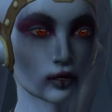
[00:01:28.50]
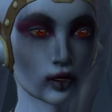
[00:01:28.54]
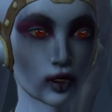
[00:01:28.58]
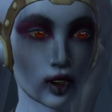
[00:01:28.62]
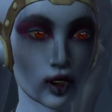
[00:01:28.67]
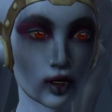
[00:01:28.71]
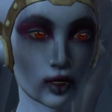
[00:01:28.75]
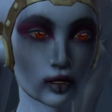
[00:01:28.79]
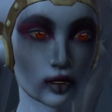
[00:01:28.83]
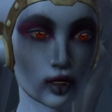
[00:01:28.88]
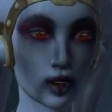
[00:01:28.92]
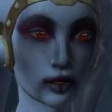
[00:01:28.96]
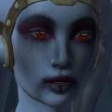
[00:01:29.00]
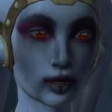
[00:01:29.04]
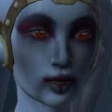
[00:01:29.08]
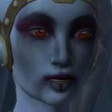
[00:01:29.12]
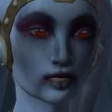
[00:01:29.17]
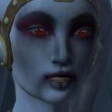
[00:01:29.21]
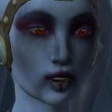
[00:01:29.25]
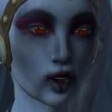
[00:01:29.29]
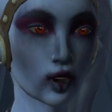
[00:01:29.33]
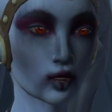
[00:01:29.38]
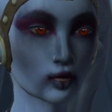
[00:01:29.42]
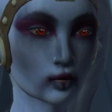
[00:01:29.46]
and like the
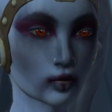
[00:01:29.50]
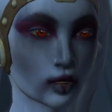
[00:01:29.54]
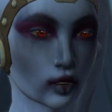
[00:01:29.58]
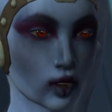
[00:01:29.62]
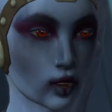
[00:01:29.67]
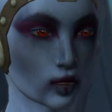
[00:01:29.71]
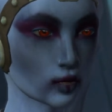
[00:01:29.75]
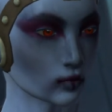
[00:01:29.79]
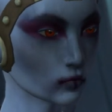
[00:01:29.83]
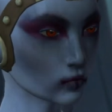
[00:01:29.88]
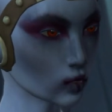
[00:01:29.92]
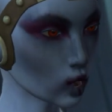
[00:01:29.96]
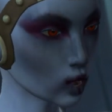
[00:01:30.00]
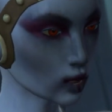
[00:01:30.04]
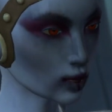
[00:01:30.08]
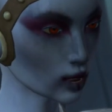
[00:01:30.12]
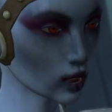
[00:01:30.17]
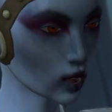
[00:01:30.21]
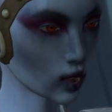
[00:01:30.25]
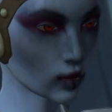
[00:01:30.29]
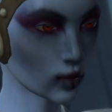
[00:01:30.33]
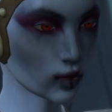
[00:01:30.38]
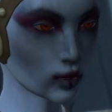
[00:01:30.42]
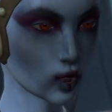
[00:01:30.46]
Force, it has both
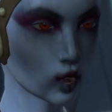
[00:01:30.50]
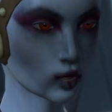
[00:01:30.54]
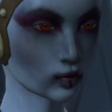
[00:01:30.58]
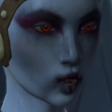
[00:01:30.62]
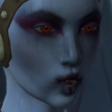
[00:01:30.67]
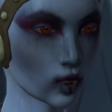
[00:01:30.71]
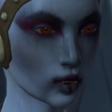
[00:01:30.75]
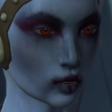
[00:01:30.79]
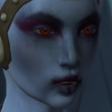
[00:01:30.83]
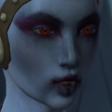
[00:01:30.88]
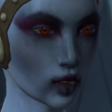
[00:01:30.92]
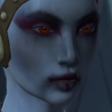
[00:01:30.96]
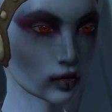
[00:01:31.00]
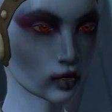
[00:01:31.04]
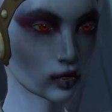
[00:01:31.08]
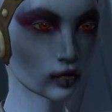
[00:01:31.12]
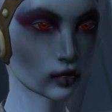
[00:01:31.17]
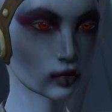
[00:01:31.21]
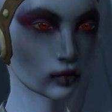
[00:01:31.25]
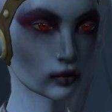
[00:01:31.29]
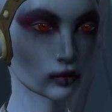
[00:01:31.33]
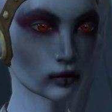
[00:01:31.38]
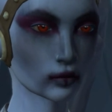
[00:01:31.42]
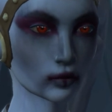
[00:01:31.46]
darkness and light.
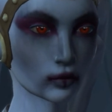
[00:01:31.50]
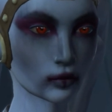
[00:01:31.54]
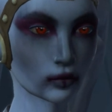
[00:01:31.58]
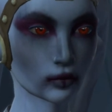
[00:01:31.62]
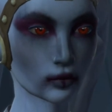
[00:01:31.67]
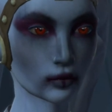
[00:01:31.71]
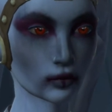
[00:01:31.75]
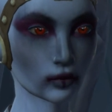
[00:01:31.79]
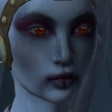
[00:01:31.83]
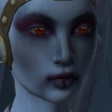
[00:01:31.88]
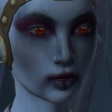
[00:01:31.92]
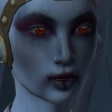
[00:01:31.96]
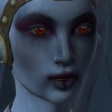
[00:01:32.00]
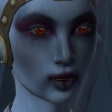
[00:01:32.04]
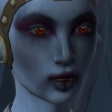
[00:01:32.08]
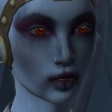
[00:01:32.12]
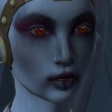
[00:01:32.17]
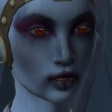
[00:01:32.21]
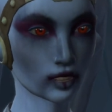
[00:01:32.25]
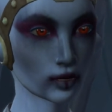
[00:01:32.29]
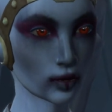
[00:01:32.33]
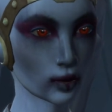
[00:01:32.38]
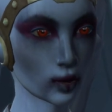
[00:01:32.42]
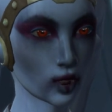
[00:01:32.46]

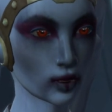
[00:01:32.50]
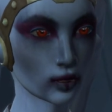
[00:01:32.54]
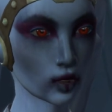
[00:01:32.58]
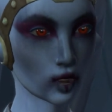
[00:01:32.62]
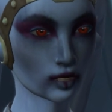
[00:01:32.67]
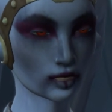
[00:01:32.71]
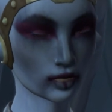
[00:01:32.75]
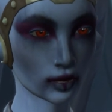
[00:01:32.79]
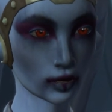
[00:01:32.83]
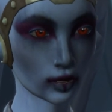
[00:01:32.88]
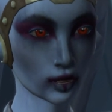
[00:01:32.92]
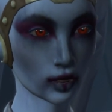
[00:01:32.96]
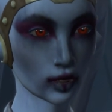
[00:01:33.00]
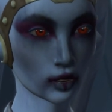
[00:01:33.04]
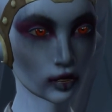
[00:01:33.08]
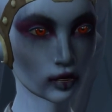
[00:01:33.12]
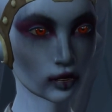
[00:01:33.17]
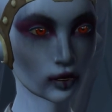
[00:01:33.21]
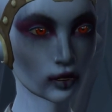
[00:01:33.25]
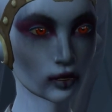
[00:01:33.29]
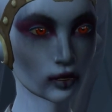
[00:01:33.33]
Not everyone can feel it.